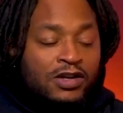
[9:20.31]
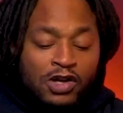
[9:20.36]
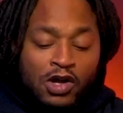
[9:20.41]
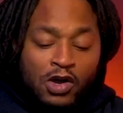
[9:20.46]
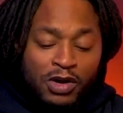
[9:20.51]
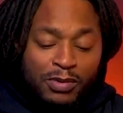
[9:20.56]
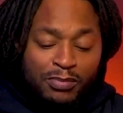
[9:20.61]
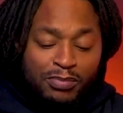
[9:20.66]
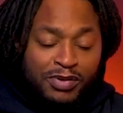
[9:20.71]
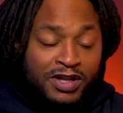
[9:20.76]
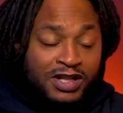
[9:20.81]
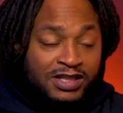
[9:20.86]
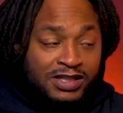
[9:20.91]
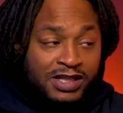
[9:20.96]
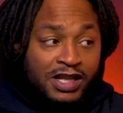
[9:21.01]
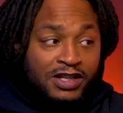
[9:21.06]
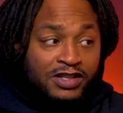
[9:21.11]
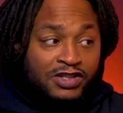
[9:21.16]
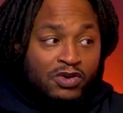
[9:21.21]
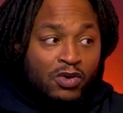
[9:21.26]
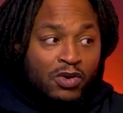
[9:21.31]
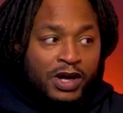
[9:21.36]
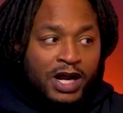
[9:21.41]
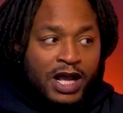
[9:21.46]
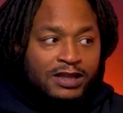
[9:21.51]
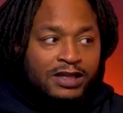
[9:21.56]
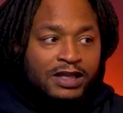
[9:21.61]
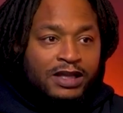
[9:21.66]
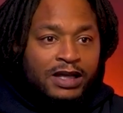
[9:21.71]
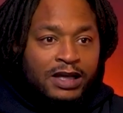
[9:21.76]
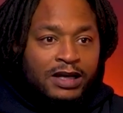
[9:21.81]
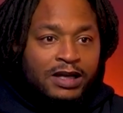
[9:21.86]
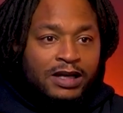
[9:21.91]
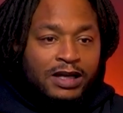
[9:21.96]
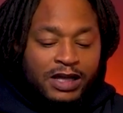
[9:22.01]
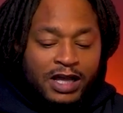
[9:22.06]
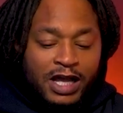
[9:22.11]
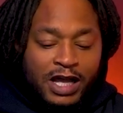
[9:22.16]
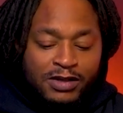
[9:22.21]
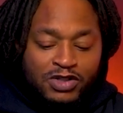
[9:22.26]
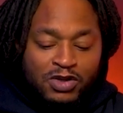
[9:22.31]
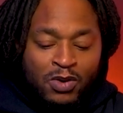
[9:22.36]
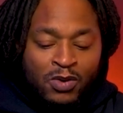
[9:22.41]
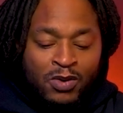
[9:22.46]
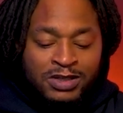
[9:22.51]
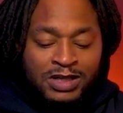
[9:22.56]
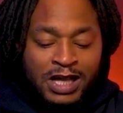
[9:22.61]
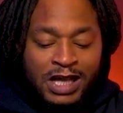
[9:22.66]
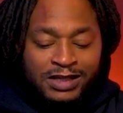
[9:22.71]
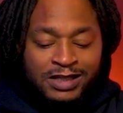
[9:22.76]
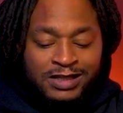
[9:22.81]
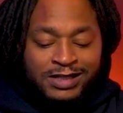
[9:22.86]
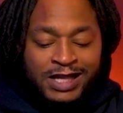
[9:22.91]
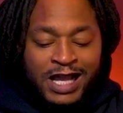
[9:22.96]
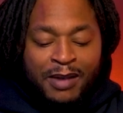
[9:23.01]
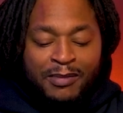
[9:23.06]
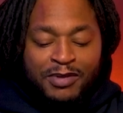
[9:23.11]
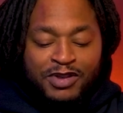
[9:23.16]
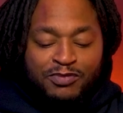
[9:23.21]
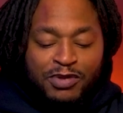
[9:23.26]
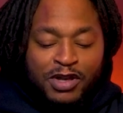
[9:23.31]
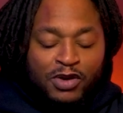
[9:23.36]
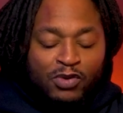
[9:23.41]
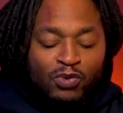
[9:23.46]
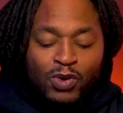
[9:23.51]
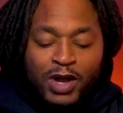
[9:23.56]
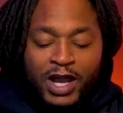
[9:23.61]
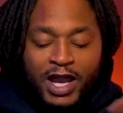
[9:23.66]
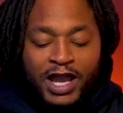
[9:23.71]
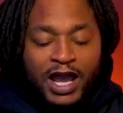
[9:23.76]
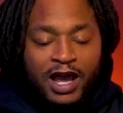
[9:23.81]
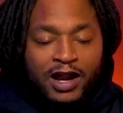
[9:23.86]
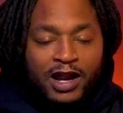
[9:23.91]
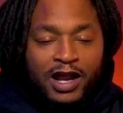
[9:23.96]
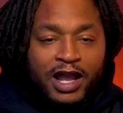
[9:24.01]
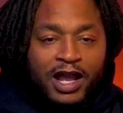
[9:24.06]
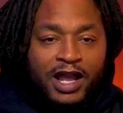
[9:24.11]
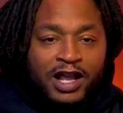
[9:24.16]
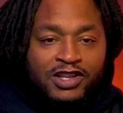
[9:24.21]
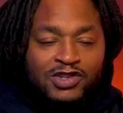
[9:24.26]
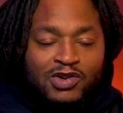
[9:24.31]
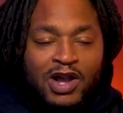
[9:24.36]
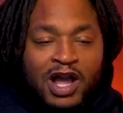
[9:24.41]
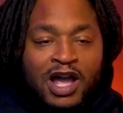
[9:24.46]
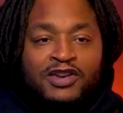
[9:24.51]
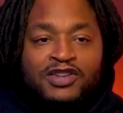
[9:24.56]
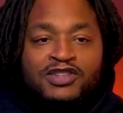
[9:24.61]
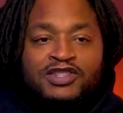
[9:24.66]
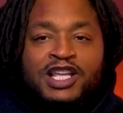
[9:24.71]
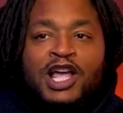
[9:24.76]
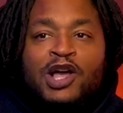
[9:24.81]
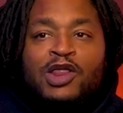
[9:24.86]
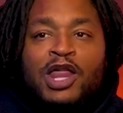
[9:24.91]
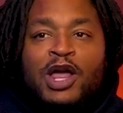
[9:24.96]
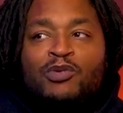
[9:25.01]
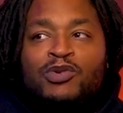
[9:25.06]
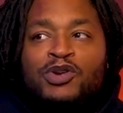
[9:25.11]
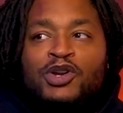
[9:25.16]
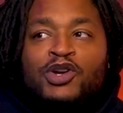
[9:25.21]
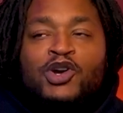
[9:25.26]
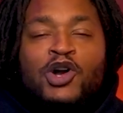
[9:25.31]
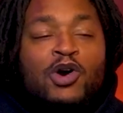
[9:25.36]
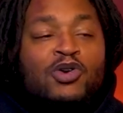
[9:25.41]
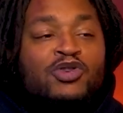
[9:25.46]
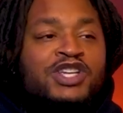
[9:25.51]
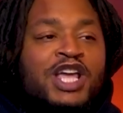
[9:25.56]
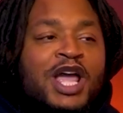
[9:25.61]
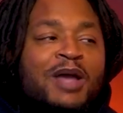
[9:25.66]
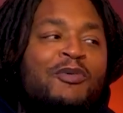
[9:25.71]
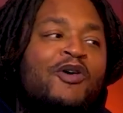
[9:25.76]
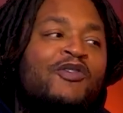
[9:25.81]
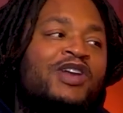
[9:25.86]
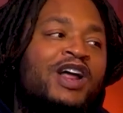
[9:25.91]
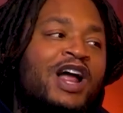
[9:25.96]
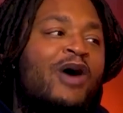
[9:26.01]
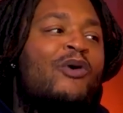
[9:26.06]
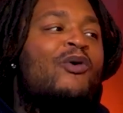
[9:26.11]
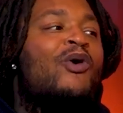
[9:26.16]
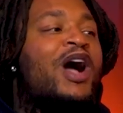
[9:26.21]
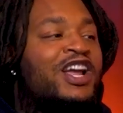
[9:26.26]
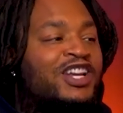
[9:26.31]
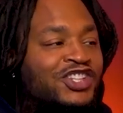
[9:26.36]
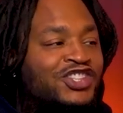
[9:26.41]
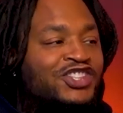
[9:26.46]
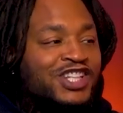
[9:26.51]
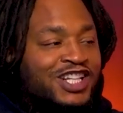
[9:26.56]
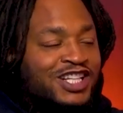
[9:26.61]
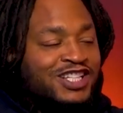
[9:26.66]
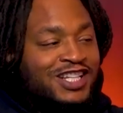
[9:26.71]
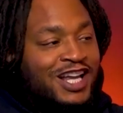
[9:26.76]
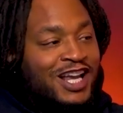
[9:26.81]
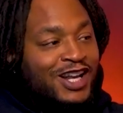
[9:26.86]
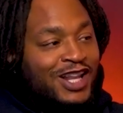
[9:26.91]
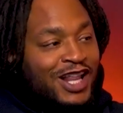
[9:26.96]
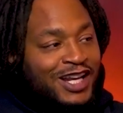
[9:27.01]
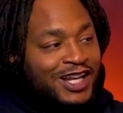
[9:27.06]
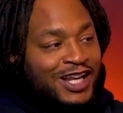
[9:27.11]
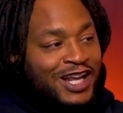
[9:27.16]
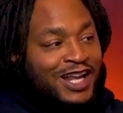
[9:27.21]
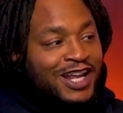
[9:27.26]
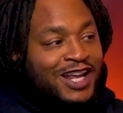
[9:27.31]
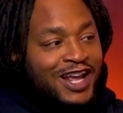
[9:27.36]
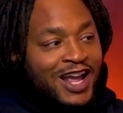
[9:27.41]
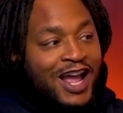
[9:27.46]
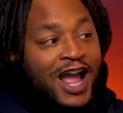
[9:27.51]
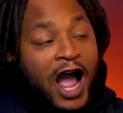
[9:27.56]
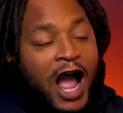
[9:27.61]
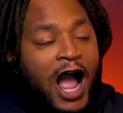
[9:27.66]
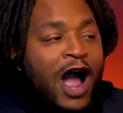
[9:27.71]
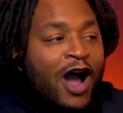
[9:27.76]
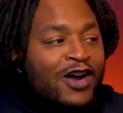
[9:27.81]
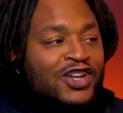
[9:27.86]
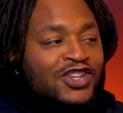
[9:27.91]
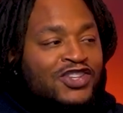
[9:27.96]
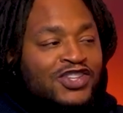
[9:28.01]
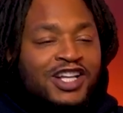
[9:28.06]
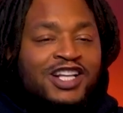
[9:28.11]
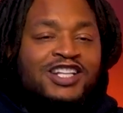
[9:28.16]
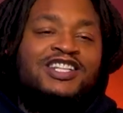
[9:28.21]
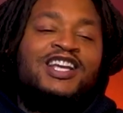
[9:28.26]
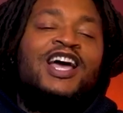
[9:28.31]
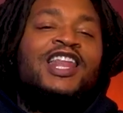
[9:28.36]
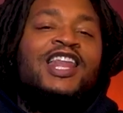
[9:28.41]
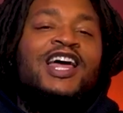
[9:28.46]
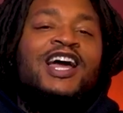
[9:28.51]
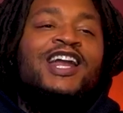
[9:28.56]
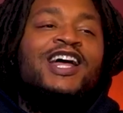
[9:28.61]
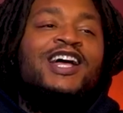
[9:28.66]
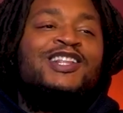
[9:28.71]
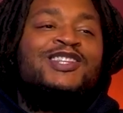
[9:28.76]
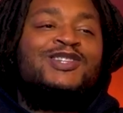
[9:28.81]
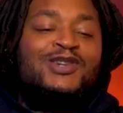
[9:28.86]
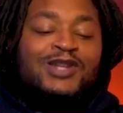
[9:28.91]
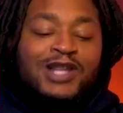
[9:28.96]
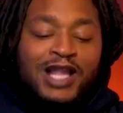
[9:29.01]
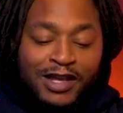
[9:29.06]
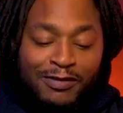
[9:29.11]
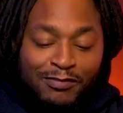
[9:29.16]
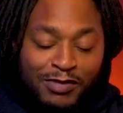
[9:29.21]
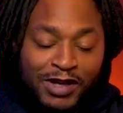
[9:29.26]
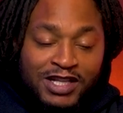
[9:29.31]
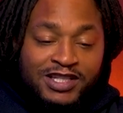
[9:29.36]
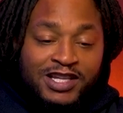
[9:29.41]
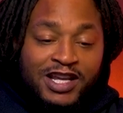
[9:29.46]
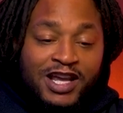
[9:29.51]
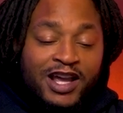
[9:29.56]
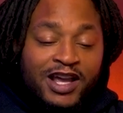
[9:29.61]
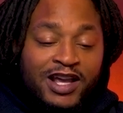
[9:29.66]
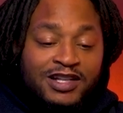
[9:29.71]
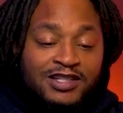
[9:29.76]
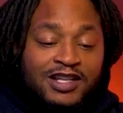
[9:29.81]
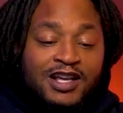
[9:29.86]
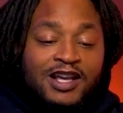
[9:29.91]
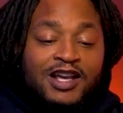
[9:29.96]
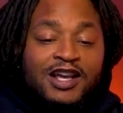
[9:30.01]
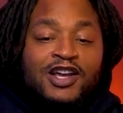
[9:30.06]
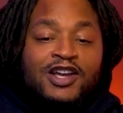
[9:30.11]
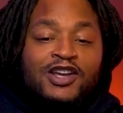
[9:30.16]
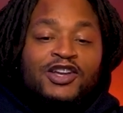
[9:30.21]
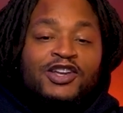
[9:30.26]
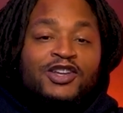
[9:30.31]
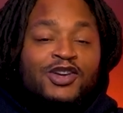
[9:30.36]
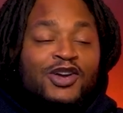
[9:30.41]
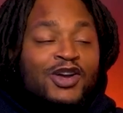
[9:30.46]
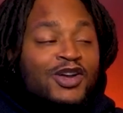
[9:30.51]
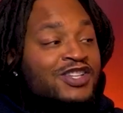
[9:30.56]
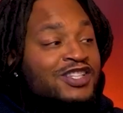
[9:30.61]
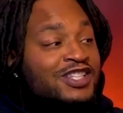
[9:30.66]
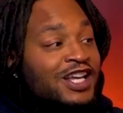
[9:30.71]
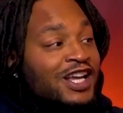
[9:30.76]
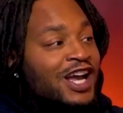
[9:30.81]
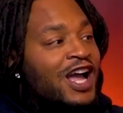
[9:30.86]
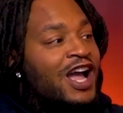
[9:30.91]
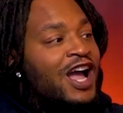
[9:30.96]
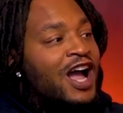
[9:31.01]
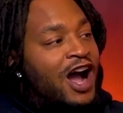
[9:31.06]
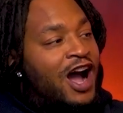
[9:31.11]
No, Penn State scored at the end of the game. So it was like this game has been way out of hand. So I understand like when the coach came over there, why he shook his hand like that. I would have shook his hand like that too, like bitch ass. You know what I'm saying?